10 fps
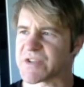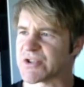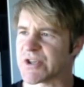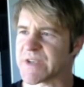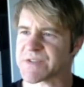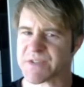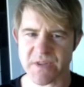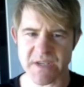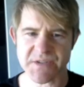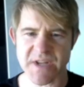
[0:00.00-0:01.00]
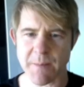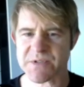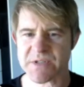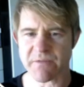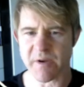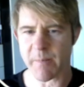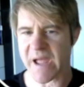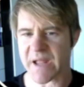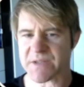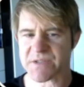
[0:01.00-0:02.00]
gist, these steps of
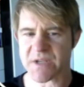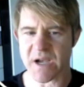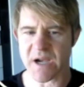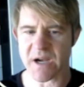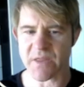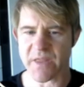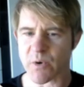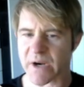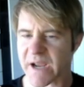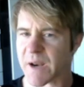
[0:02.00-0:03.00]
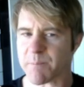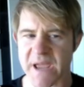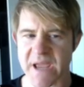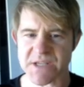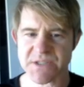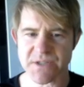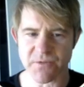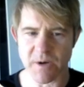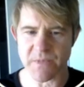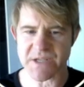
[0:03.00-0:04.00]
commands that we're going to cut and paste
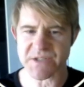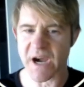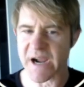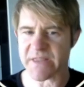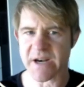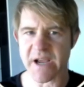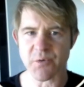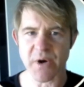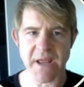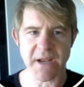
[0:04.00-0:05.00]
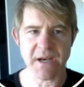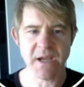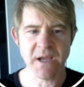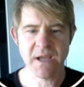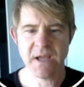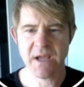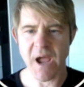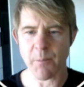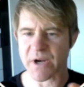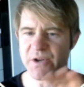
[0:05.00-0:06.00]
from this guide that I created,
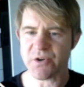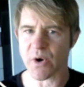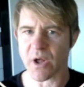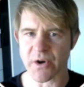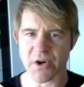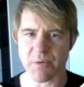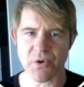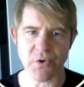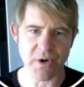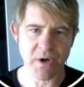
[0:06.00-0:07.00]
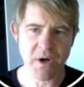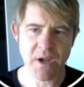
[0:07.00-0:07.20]
and we're going to do it all on our computer.